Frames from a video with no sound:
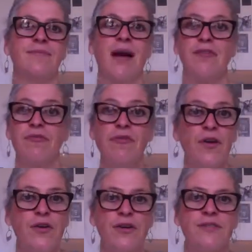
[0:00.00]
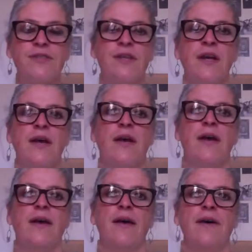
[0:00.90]
unfocused,
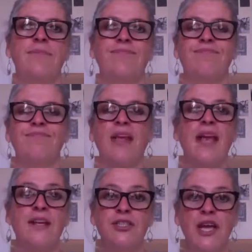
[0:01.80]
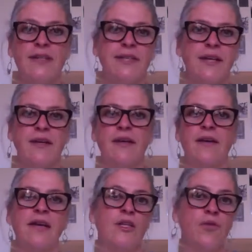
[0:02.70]
energetic,
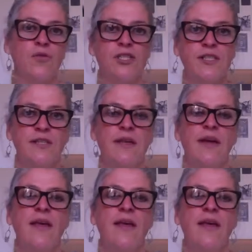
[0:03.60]
exhausted.